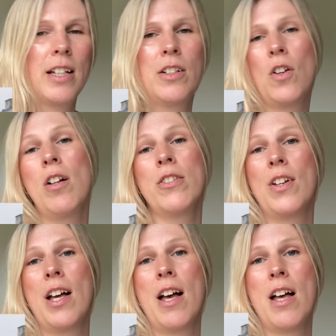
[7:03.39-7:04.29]
and it also
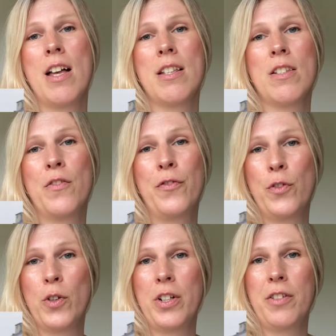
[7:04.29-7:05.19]
has
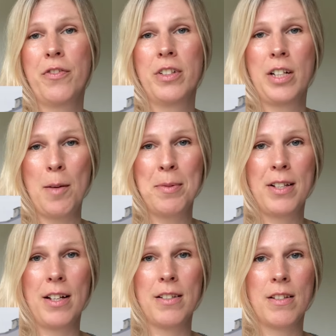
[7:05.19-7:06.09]
4 different cup
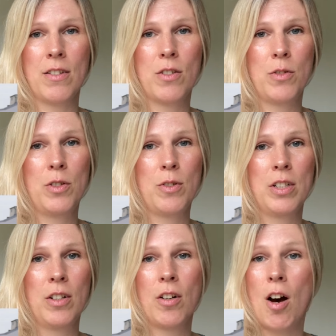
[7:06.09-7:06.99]
sizes, so you
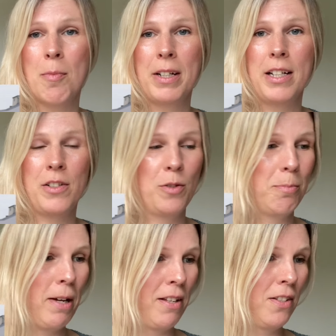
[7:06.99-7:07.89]
can accommodate your
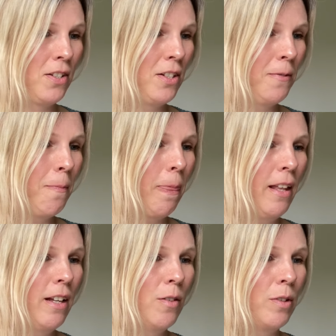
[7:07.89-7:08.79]
bust,
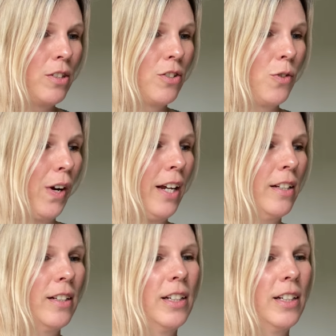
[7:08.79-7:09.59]
which is great.